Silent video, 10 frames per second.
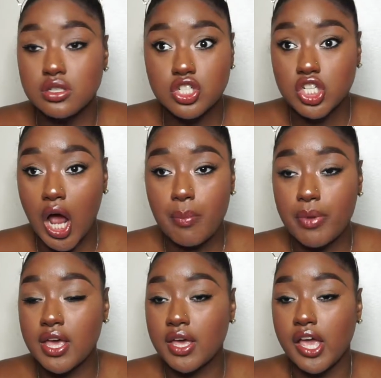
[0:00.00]
chop
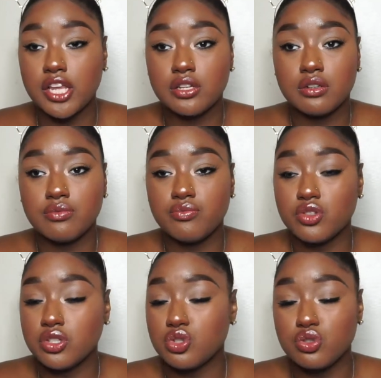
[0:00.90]
it and
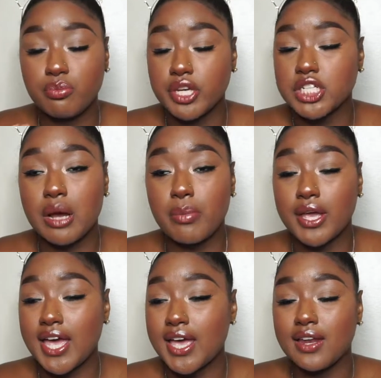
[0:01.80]
do the big chop
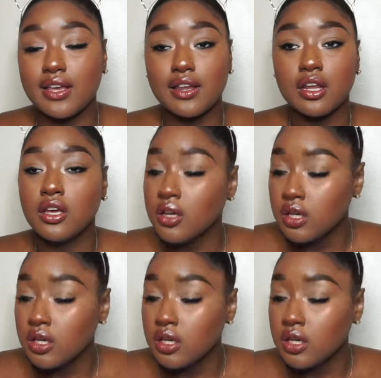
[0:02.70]
again and